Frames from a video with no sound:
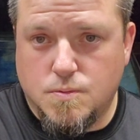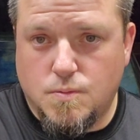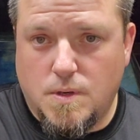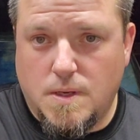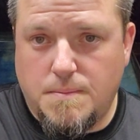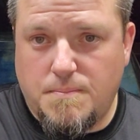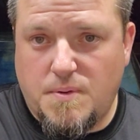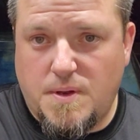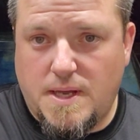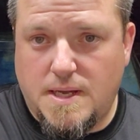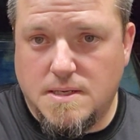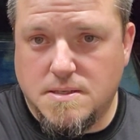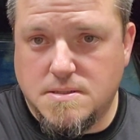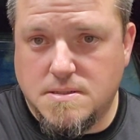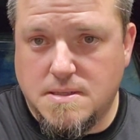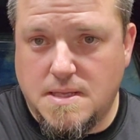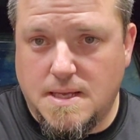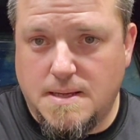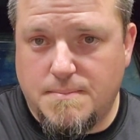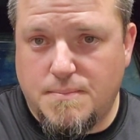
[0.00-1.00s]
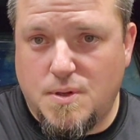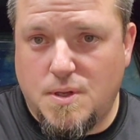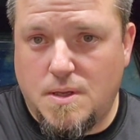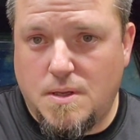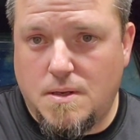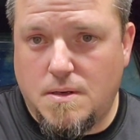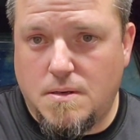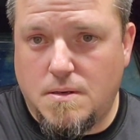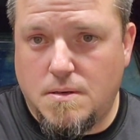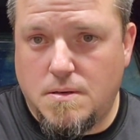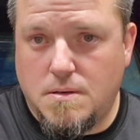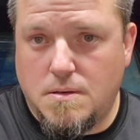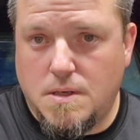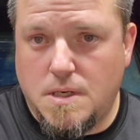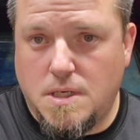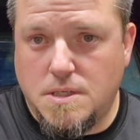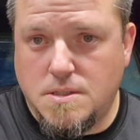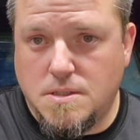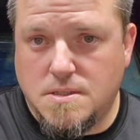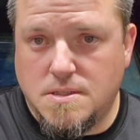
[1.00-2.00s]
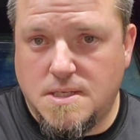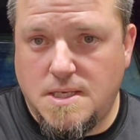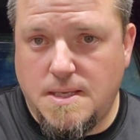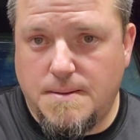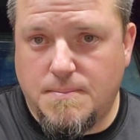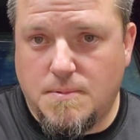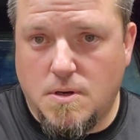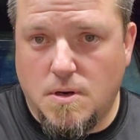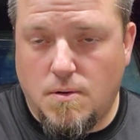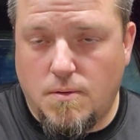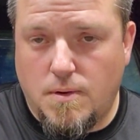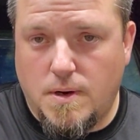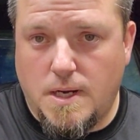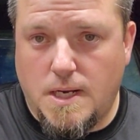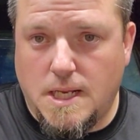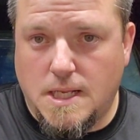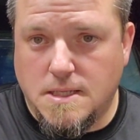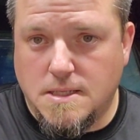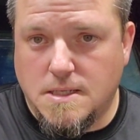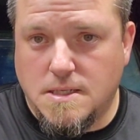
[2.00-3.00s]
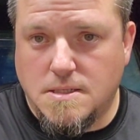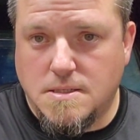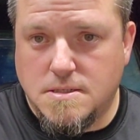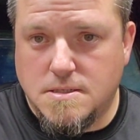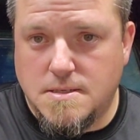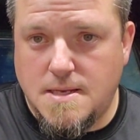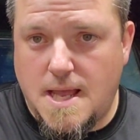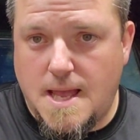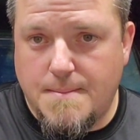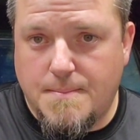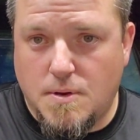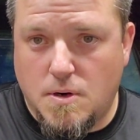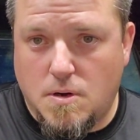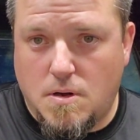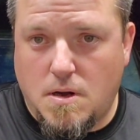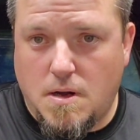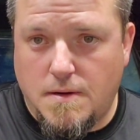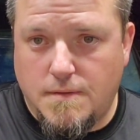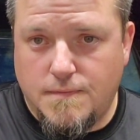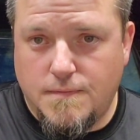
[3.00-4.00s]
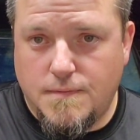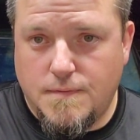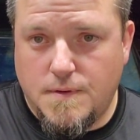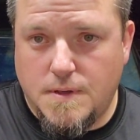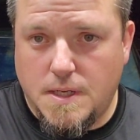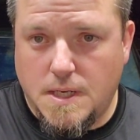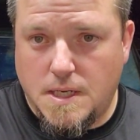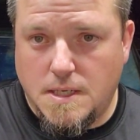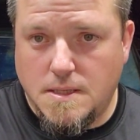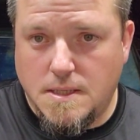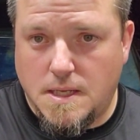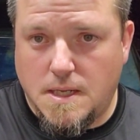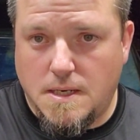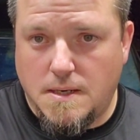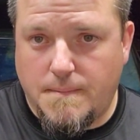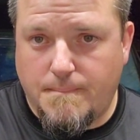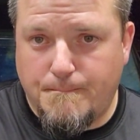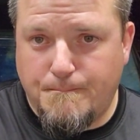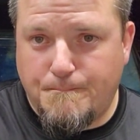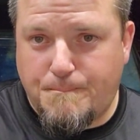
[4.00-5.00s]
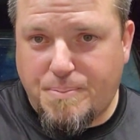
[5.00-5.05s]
way past that pin and just keep going and then snap it off and then